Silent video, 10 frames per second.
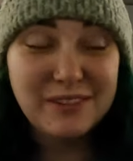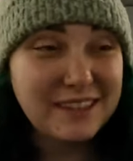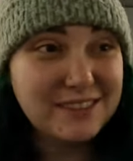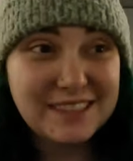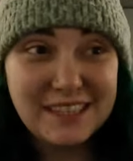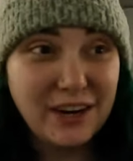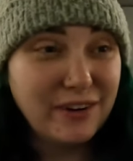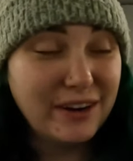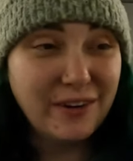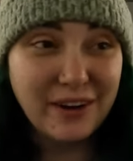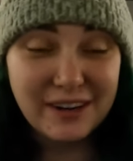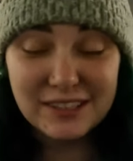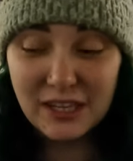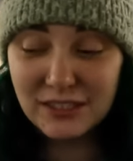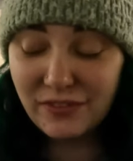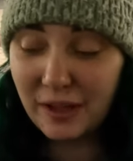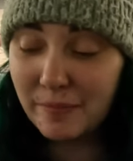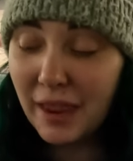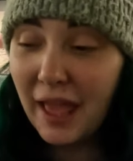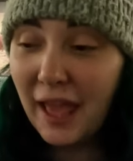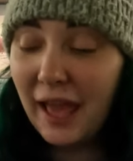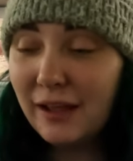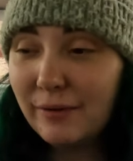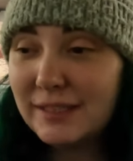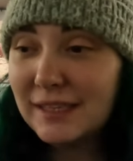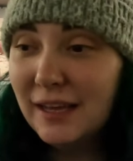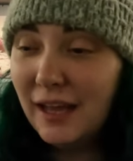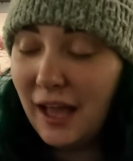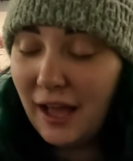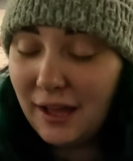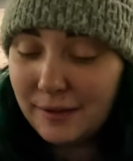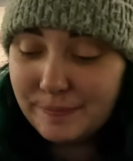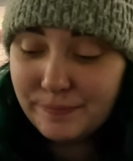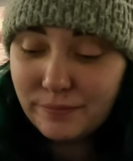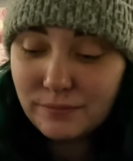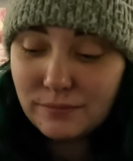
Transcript: but there was a terror raid going on. It was lots of fun. Anyways, I